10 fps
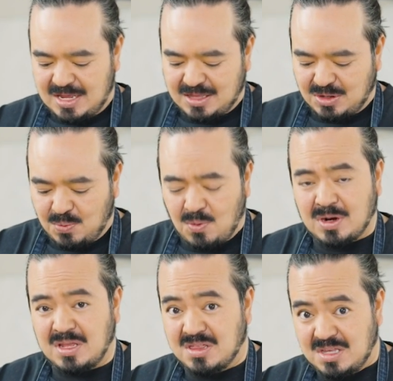that you
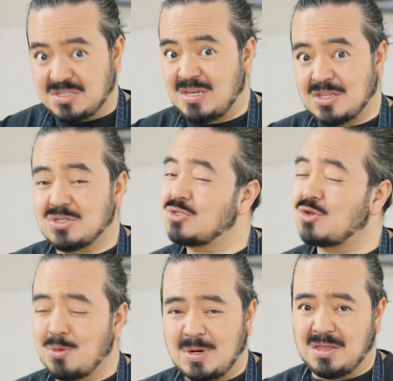want in this and
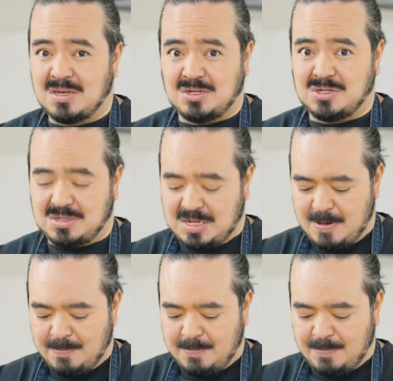so many other dishes.